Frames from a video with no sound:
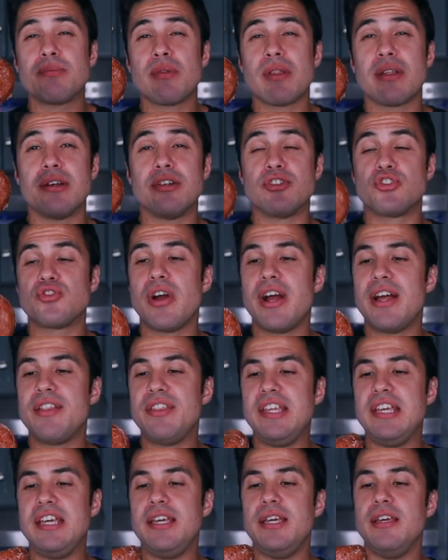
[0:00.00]
I'm gonna try
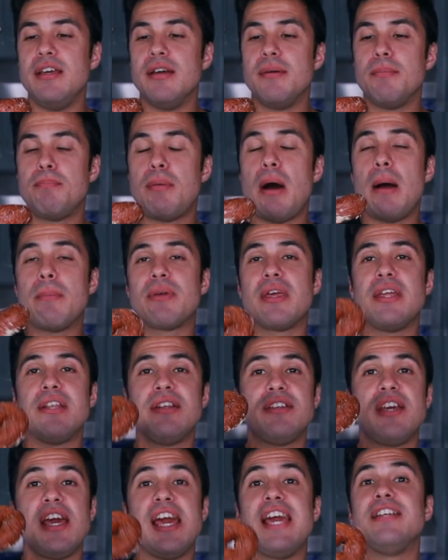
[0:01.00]
the
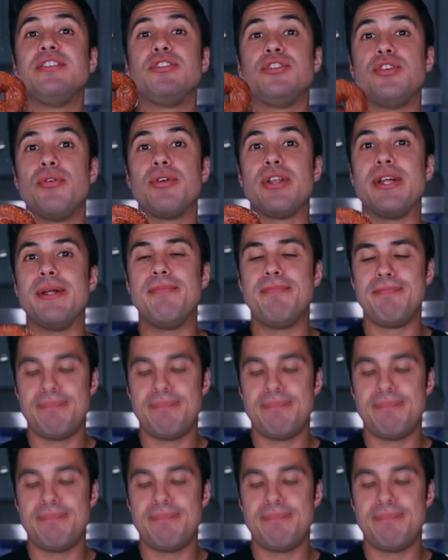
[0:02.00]
pumpkin cake donut.